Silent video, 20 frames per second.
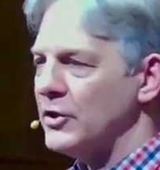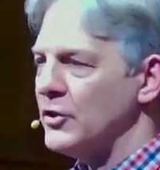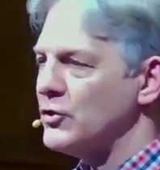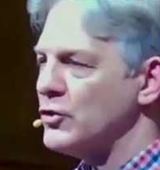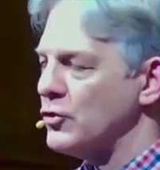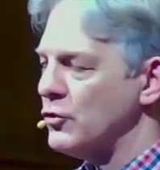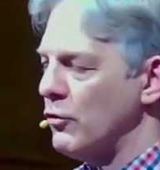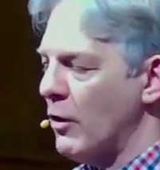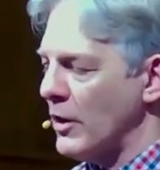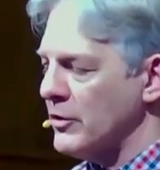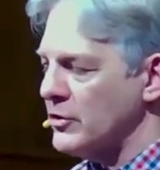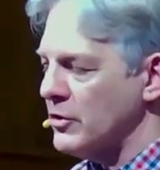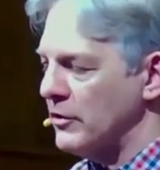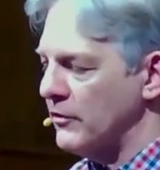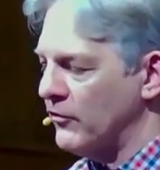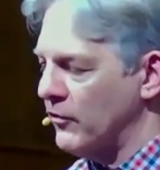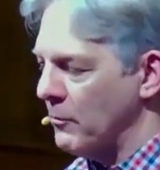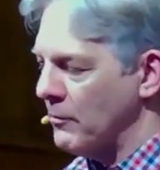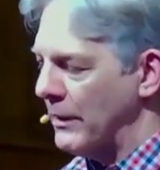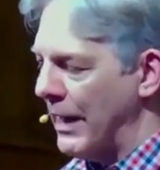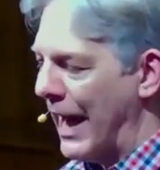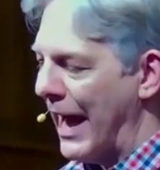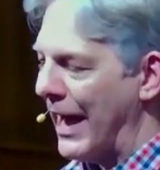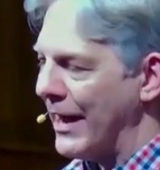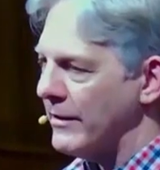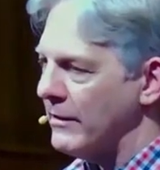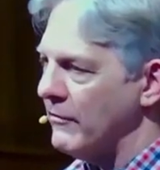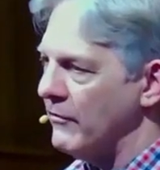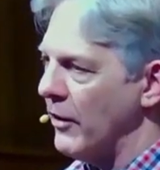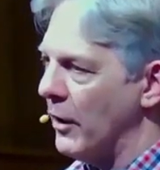That's an instruction
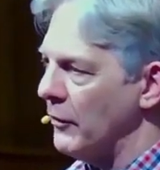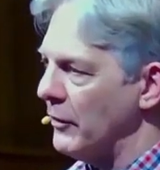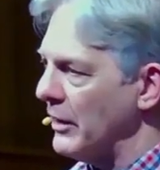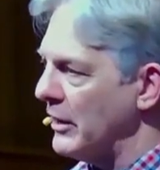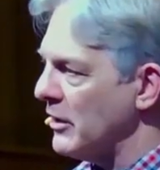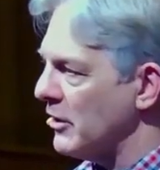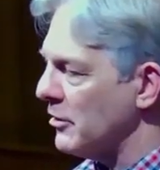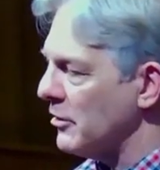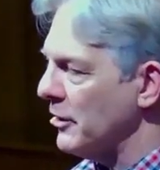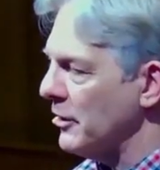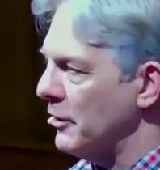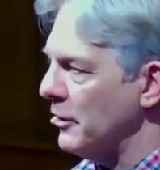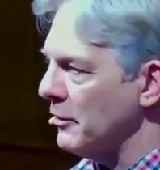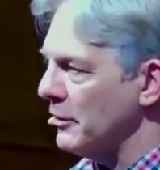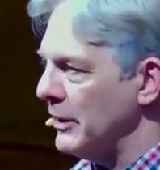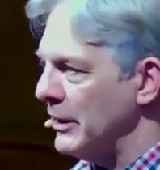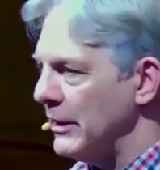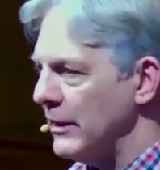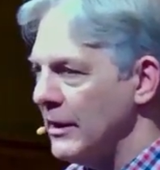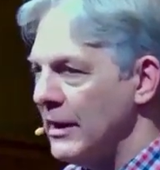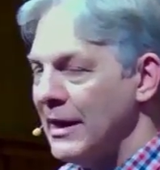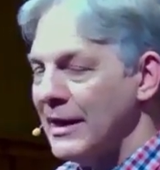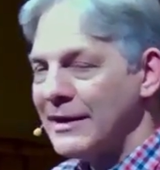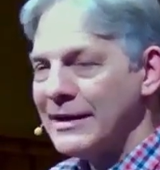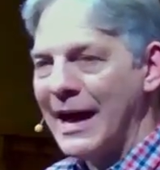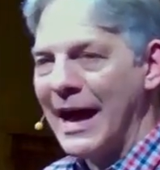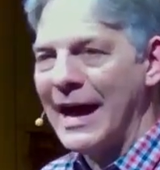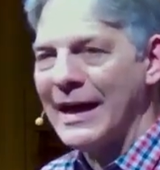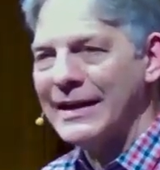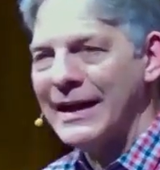from God. Very
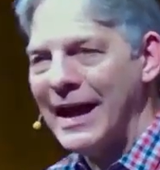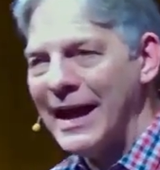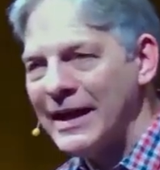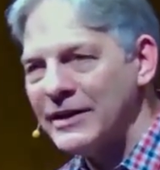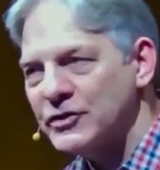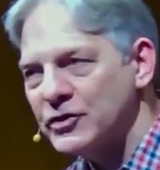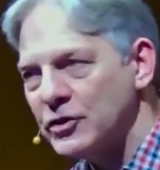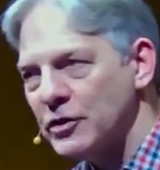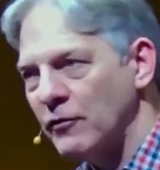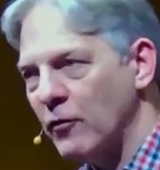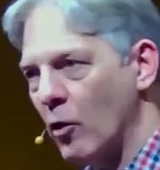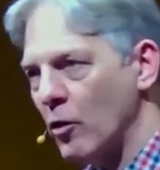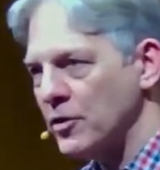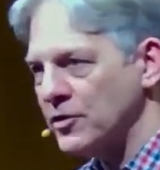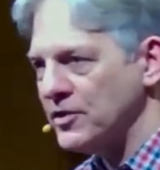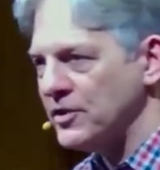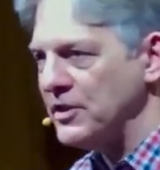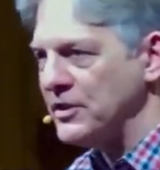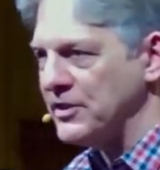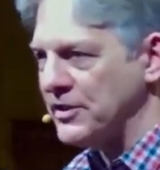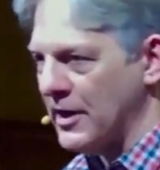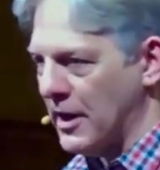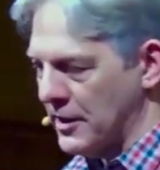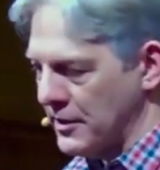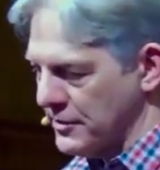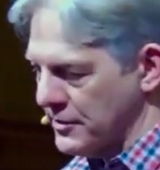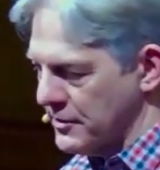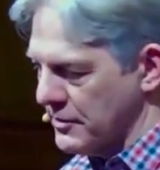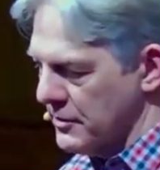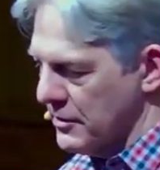clearly, God hates divorce,
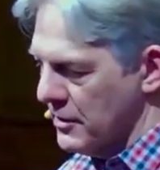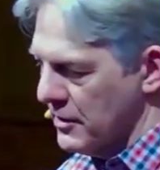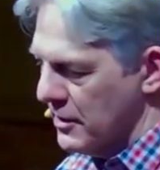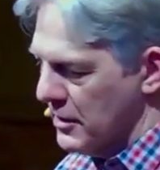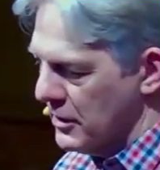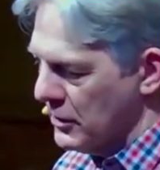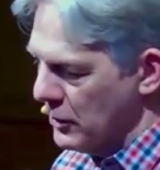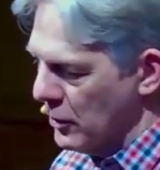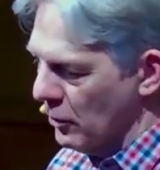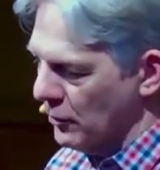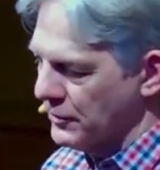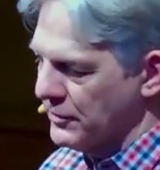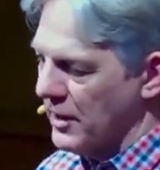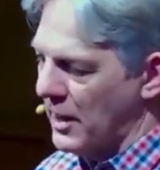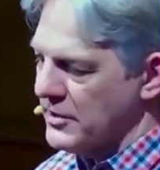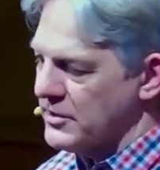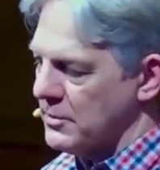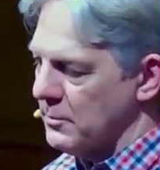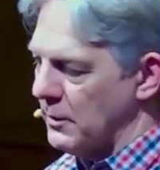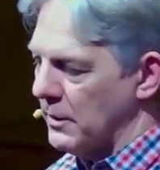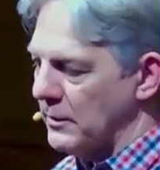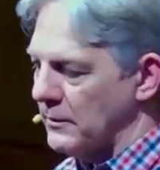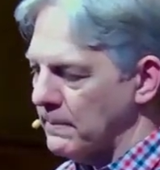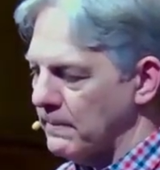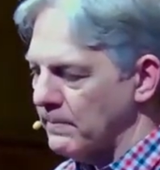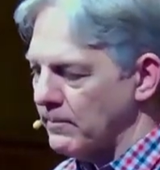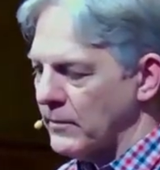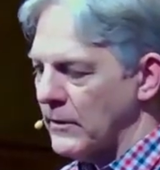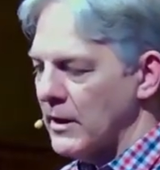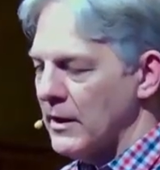he says in the Old
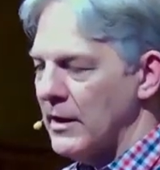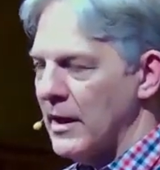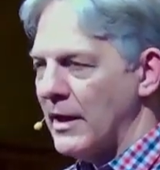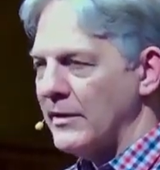Testament.